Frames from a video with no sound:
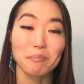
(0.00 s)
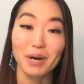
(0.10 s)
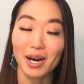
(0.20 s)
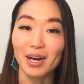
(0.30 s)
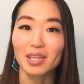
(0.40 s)

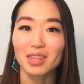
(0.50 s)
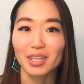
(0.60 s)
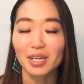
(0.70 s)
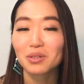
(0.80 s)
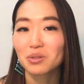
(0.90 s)
But
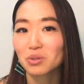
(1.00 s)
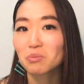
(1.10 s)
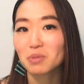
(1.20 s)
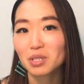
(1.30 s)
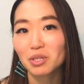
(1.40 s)
that
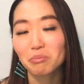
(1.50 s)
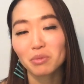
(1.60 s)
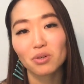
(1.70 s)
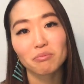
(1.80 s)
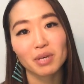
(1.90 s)
could be the
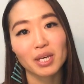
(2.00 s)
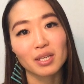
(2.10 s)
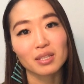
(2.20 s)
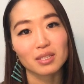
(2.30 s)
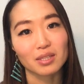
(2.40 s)

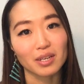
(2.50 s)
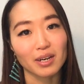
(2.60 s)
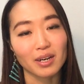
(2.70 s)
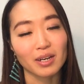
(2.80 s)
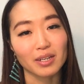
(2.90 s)
moment
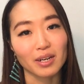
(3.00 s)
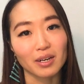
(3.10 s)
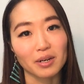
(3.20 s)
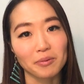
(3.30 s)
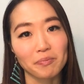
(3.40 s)

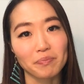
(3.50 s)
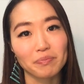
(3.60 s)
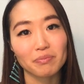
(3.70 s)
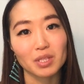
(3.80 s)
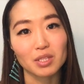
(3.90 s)
that
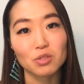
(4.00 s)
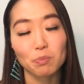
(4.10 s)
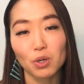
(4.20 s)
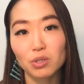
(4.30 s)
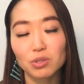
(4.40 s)
this
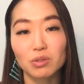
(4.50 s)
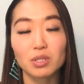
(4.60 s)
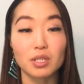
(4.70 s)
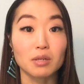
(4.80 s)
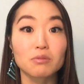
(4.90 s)

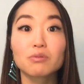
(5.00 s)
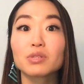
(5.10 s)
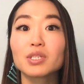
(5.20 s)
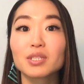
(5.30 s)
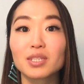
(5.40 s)
person can
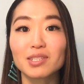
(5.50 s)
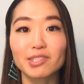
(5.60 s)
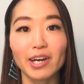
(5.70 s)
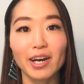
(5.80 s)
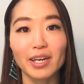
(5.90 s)
really
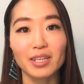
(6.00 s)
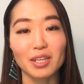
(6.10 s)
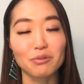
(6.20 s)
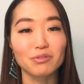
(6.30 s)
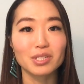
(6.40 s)

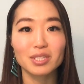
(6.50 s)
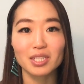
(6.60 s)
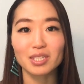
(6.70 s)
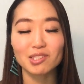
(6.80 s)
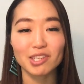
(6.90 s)
shine and
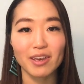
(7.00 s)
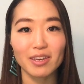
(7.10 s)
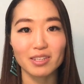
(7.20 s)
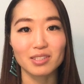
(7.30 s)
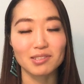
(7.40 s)
really
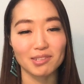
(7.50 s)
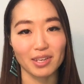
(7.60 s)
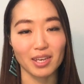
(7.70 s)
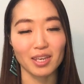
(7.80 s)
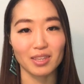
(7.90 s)
change
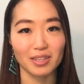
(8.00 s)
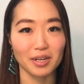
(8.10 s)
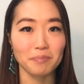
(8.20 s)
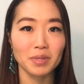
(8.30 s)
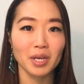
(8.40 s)

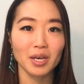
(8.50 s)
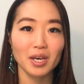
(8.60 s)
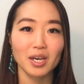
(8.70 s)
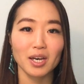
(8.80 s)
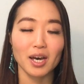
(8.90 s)
and
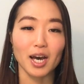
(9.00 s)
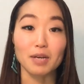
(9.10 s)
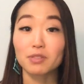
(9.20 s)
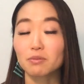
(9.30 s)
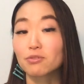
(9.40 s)

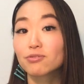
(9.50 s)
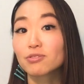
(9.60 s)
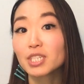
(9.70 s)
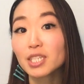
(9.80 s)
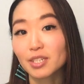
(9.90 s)
have some
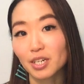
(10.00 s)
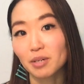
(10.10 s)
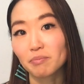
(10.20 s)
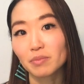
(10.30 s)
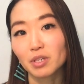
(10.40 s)

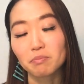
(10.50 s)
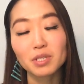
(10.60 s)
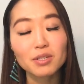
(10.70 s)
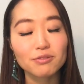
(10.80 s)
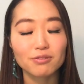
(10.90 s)
freedom, a
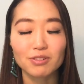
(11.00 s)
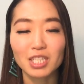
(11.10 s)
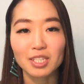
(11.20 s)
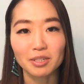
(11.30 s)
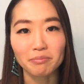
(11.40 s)
big
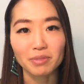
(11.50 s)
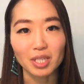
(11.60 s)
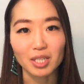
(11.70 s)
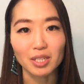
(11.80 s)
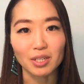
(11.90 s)
freedom
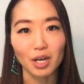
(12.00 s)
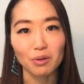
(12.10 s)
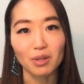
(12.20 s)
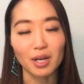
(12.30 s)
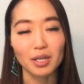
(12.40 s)
in
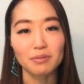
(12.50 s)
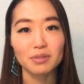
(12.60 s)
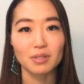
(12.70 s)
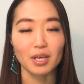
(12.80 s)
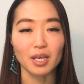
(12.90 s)
our
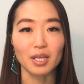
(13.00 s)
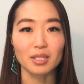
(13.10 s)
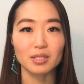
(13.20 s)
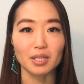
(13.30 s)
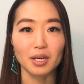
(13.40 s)
lives.
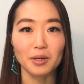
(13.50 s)
And